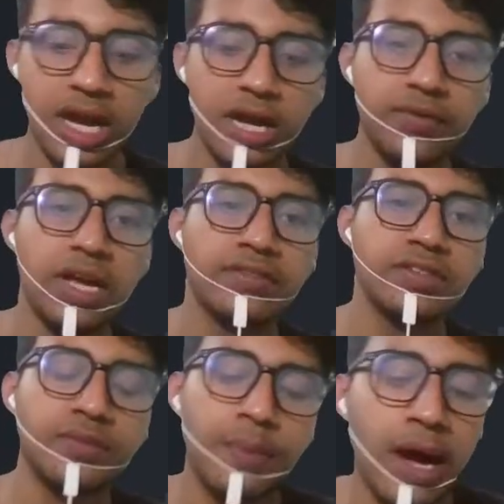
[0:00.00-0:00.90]
and we have
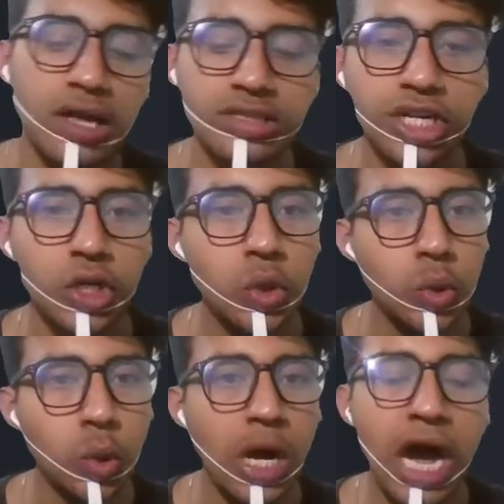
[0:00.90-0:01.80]
just passed the
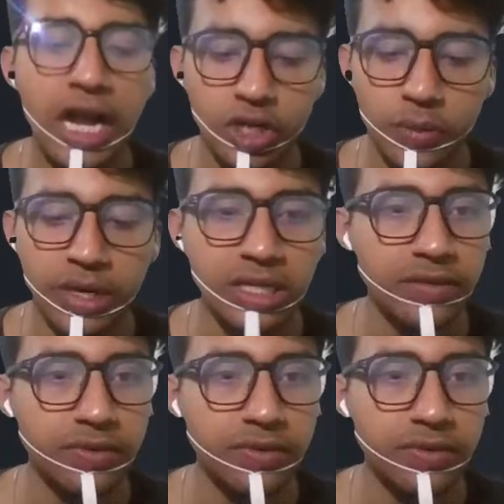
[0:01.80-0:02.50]
two argument.